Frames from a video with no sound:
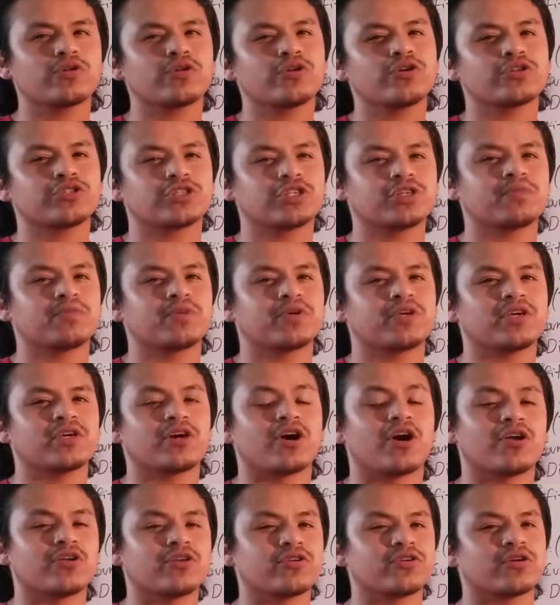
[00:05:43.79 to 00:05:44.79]
usually be
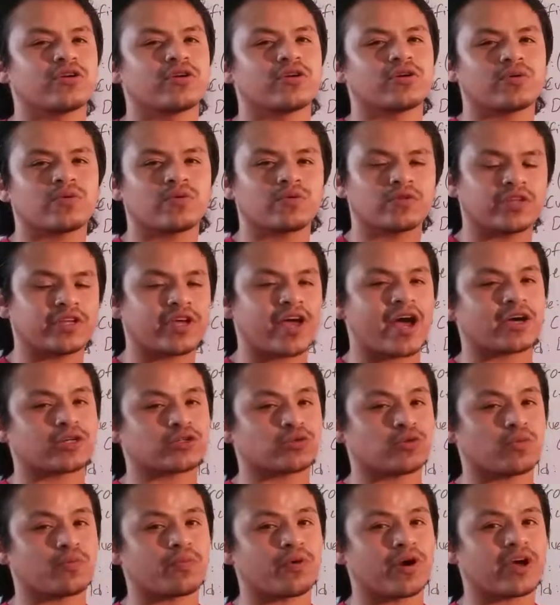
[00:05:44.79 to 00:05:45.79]
under the
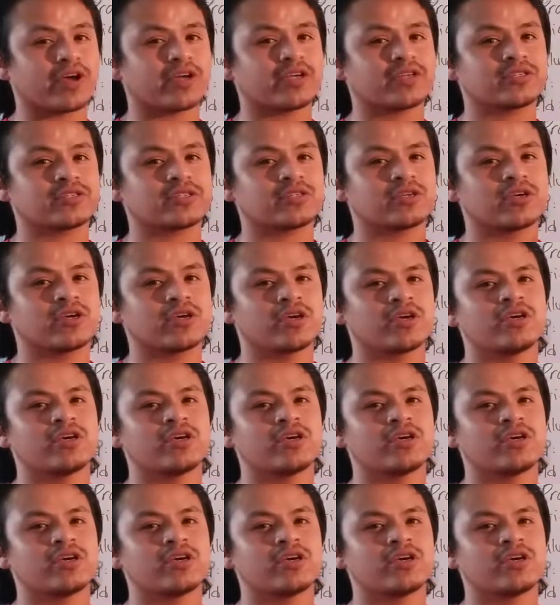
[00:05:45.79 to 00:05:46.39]
actual price.